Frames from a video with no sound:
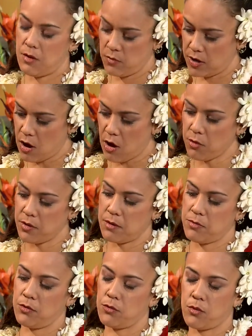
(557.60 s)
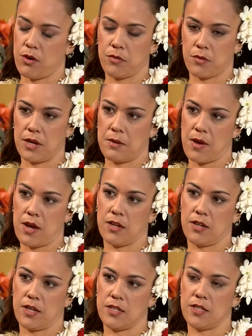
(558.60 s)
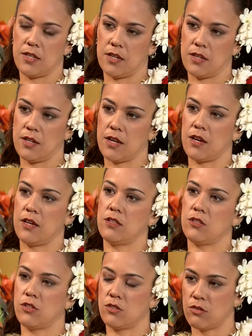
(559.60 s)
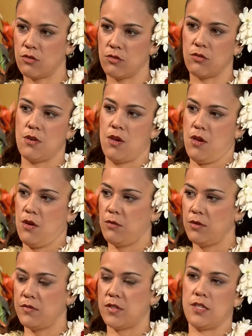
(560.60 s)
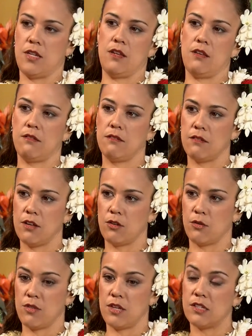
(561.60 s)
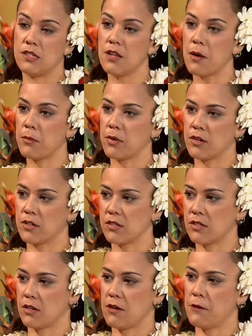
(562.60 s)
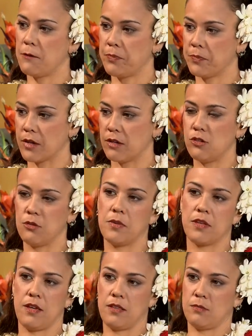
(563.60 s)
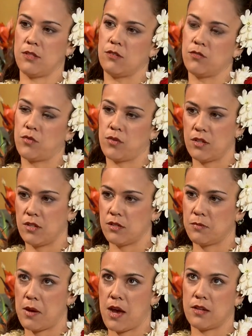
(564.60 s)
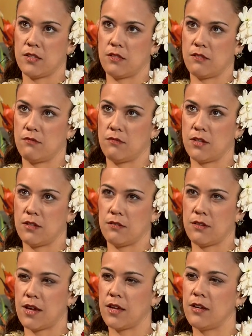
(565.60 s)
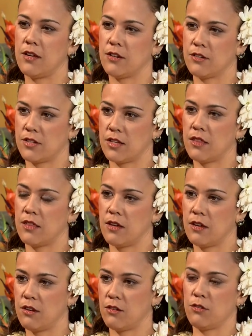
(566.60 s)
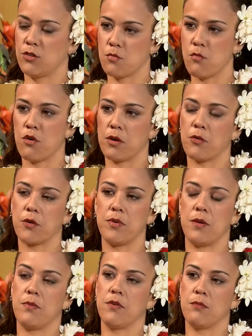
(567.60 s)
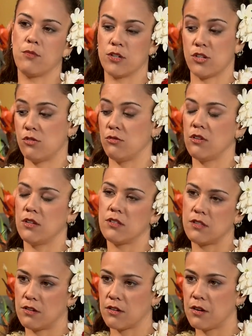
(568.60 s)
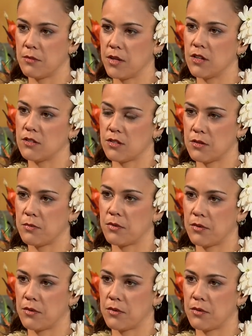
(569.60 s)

and went all the way up through 12th grade back in 1999. So we've seen you know these numbers um, duplicate themselves for these past what nine years I think you know there's more and more people more students that are coming into the